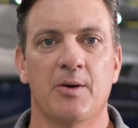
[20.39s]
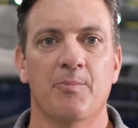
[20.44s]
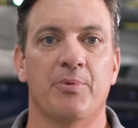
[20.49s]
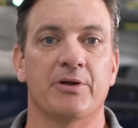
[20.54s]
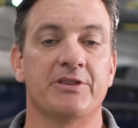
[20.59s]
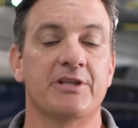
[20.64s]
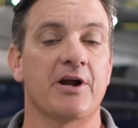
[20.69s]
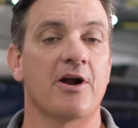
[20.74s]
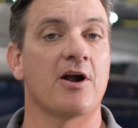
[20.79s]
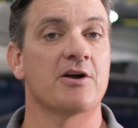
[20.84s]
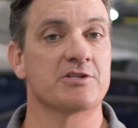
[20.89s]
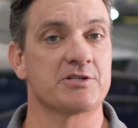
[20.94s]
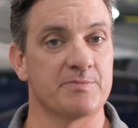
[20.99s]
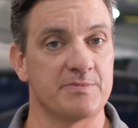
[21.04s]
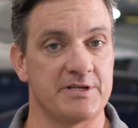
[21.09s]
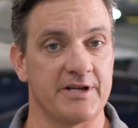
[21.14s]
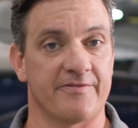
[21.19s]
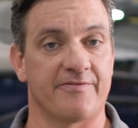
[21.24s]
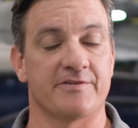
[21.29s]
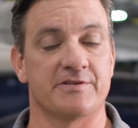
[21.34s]
But there are some
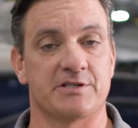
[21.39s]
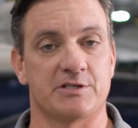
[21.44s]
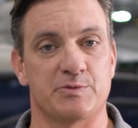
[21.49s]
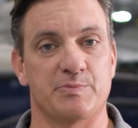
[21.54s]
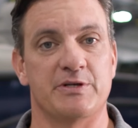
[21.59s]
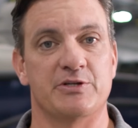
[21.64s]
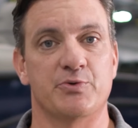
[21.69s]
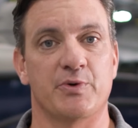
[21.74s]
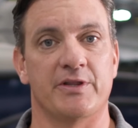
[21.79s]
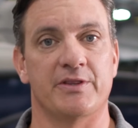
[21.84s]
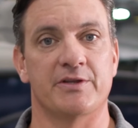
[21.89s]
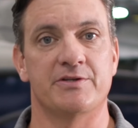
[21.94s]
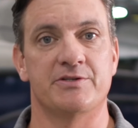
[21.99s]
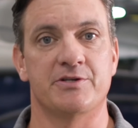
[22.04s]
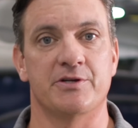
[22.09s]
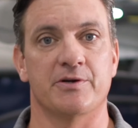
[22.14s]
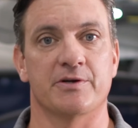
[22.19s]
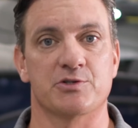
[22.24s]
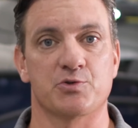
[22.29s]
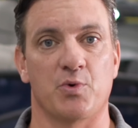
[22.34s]
differences between the
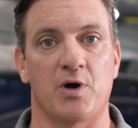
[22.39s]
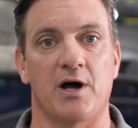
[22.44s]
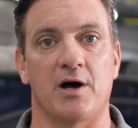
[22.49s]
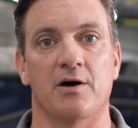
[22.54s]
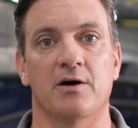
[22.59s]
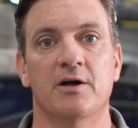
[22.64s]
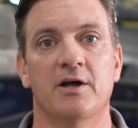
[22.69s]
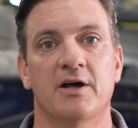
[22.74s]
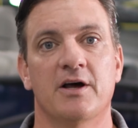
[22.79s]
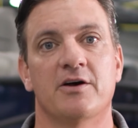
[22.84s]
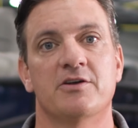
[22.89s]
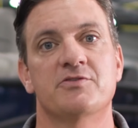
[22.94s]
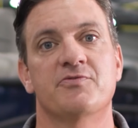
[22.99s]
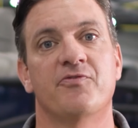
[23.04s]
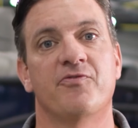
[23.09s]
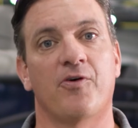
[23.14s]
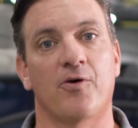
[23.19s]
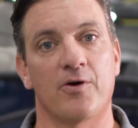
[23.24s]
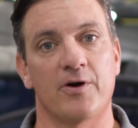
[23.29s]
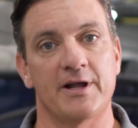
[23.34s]
two as well.
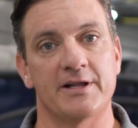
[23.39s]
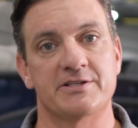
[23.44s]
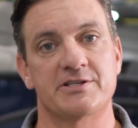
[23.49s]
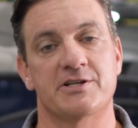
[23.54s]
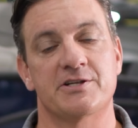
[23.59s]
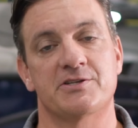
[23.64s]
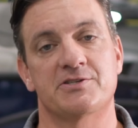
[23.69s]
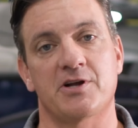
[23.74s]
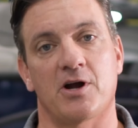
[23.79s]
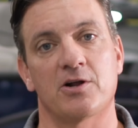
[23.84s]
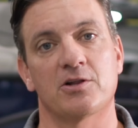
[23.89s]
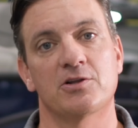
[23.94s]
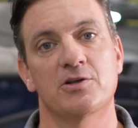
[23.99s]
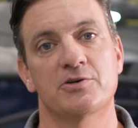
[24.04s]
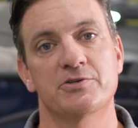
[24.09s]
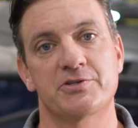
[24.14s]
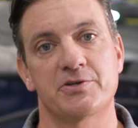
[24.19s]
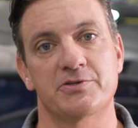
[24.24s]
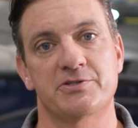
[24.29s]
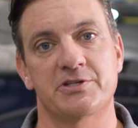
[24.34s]
For instance, our
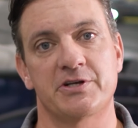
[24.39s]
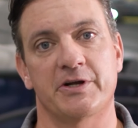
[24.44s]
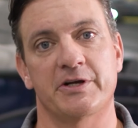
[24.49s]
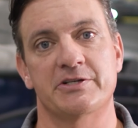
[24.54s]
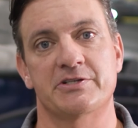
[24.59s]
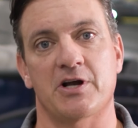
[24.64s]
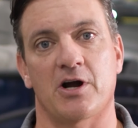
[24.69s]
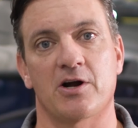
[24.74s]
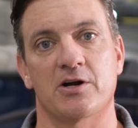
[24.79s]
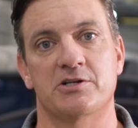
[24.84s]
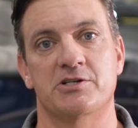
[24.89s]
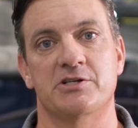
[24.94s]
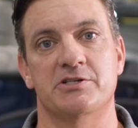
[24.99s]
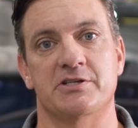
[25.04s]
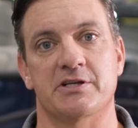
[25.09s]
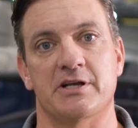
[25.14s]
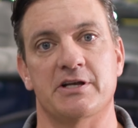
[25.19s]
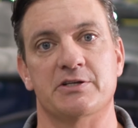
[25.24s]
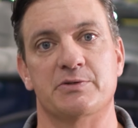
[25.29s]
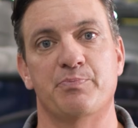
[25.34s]
Lusso series arches
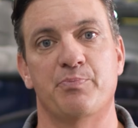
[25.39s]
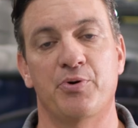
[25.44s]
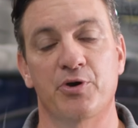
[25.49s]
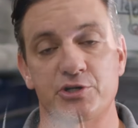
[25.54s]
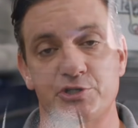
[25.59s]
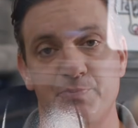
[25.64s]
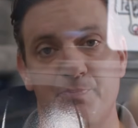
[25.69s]
is push